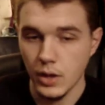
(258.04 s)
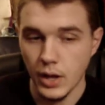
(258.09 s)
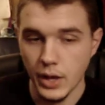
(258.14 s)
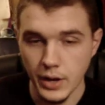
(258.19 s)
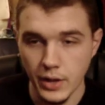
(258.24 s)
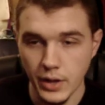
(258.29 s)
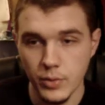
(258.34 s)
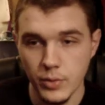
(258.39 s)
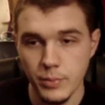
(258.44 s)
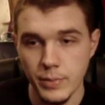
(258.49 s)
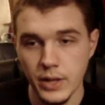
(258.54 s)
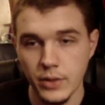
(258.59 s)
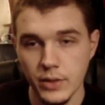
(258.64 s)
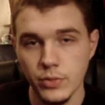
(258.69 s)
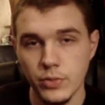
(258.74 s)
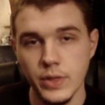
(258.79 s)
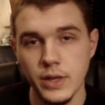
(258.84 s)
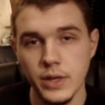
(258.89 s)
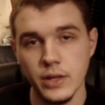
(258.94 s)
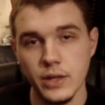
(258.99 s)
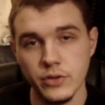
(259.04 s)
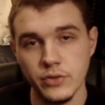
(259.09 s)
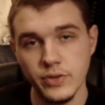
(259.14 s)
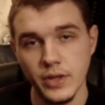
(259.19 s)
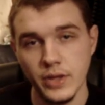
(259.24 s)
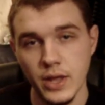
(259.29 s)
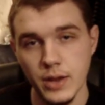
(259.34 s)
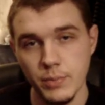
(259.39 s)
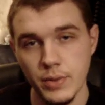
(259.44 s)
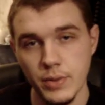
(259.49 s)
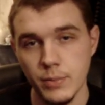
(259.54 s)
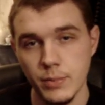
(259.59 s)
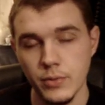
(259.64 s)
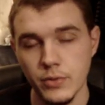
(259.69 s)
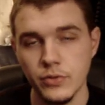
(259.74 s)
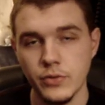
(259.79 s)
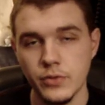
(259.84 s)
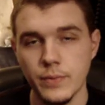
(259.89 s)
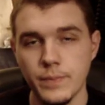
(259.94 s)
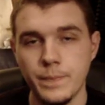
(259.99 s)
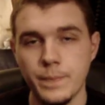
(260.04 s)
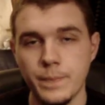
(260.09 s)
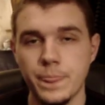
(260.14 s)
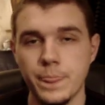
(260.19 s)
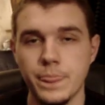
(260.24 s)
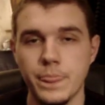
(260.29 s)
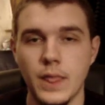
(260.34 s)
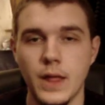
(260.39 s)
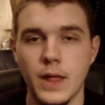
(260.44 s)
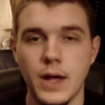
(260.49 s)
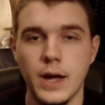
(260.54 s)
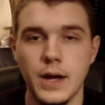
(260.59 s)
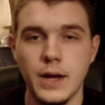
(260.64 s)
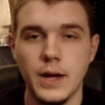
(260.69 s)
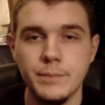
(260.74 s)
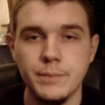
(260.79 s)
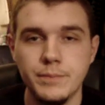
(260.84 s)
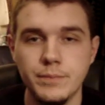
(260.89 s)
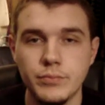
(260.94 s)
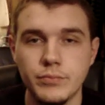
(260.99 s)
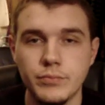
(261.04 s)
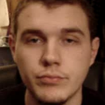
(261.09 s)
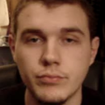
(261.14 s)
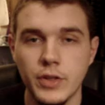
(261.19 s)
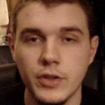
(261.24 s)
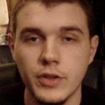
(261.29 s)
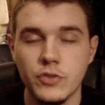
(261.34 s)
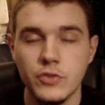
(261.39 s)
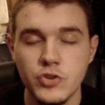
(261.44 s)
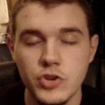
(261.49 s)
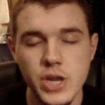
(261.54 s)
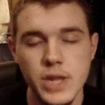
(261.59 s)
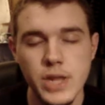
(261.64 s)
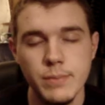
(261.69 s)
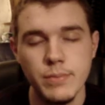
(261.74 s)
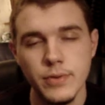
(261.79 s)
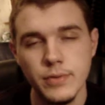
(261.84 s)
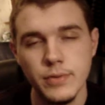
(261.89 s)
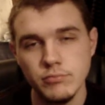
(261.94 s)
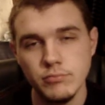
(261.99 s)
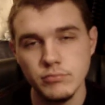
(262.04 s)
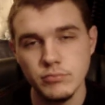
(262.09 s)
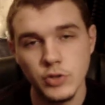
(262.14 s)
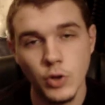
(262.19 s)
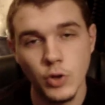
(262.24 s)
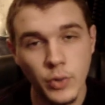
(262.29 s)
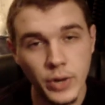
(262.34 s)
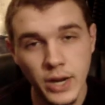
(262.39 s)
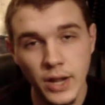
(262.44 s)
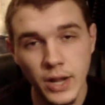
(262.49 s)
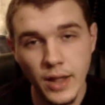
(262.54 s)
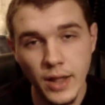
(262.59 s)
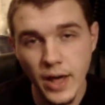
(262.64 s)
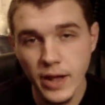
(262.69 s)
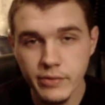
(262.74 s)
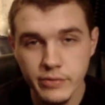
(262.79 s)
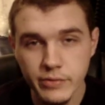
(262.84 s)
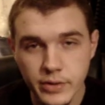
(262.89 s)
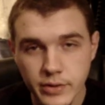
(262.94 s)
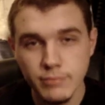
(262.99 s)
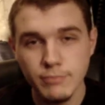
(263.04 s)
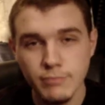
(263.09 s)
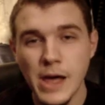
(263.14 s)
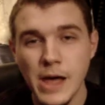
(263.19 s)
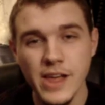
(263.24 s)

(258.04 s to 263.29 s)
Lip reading: Another main thing is sandpapers. It's cheap, so get a lot of it.